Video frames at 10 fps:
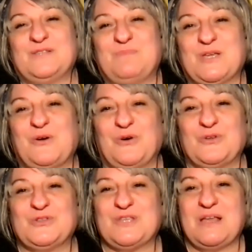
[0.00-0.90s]

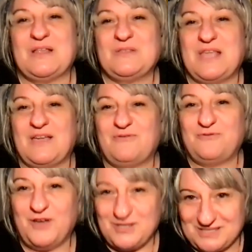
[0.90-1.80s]
because the
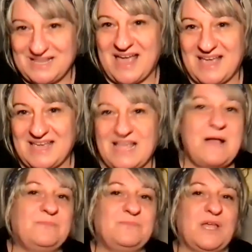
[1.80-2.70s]
first day,
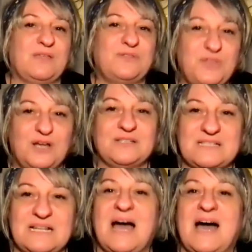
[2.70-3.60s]
the third
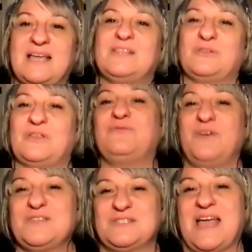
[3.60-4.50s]
slide of the
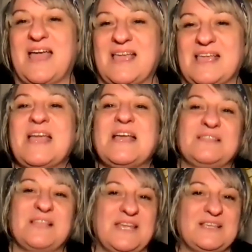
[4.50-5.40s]
first day,
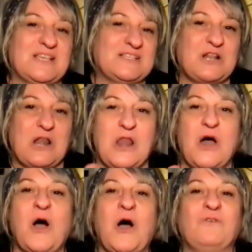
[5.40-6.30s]
there is this
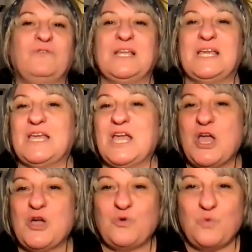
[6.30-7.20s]
lovely
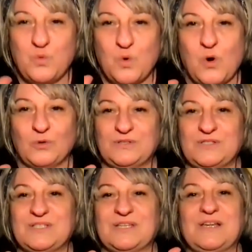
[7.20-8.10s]
quote
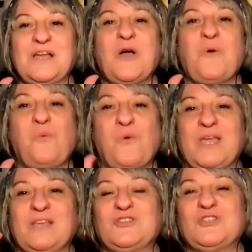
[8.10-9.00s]

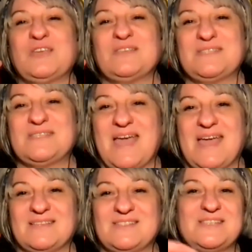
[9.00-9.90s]
which
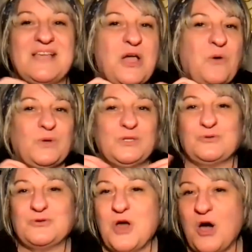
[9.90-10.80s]
says, we
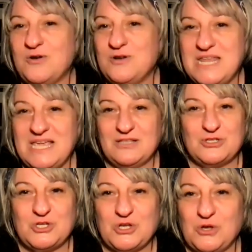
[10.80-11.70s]
do not need
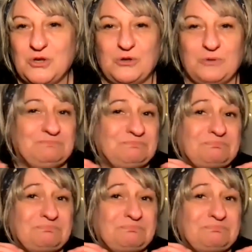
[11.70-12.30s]
to